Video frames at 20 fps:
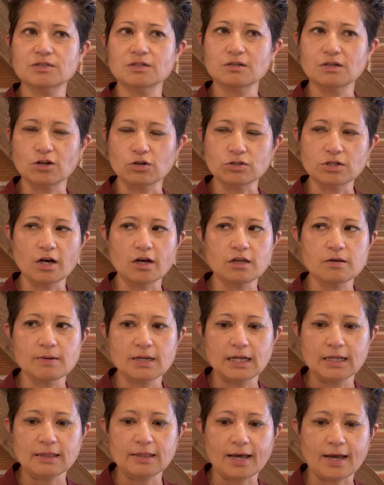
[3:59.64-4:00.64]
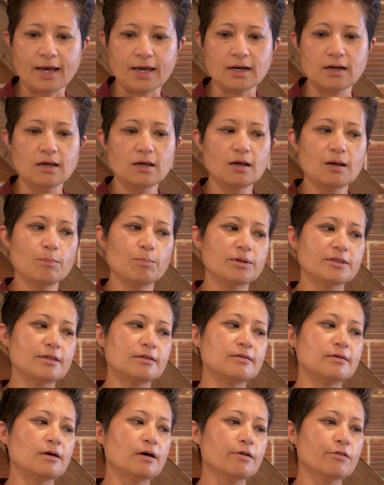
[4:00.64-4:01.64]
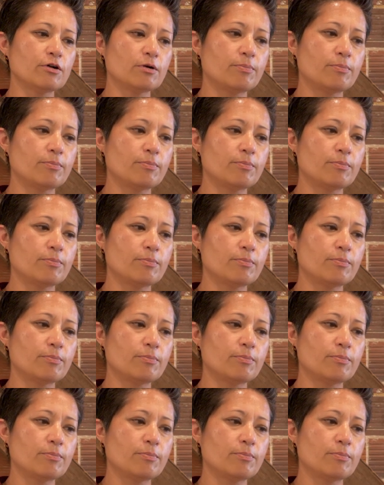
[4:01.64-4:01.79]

documenting that, but then the other